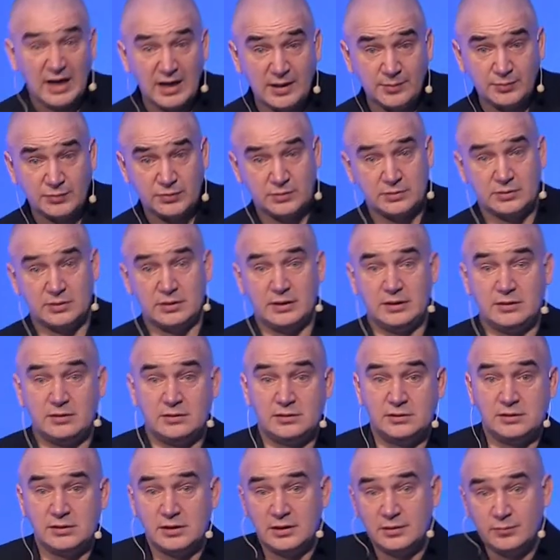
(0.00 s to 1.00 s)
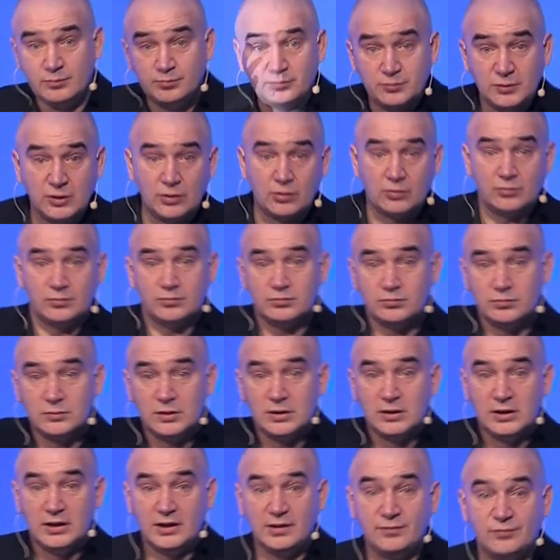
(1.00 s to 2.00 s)
hyped, uh, and uh, you know,
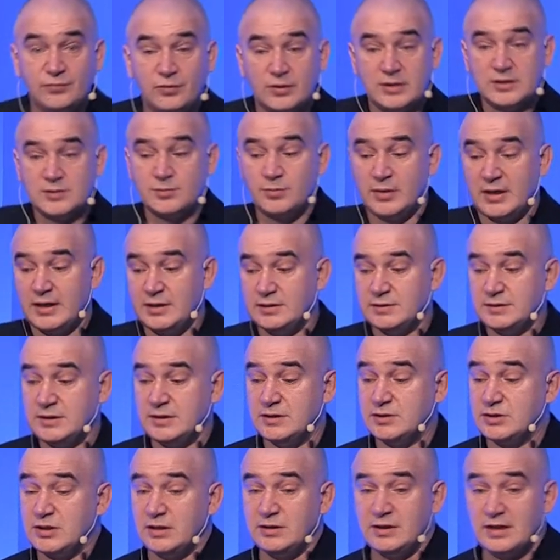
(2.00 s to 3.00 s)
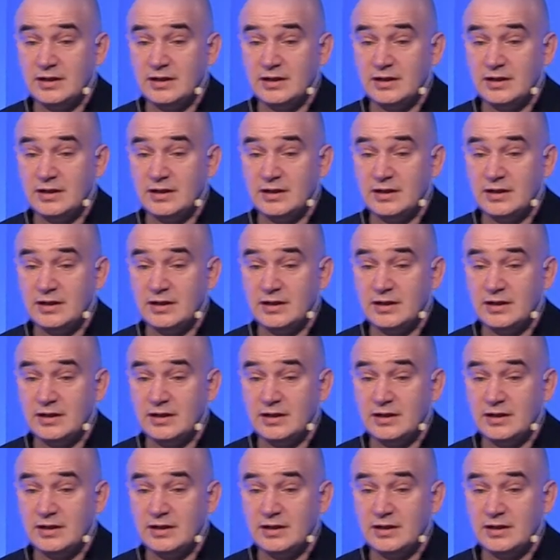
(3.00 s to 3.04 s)
influenced by things.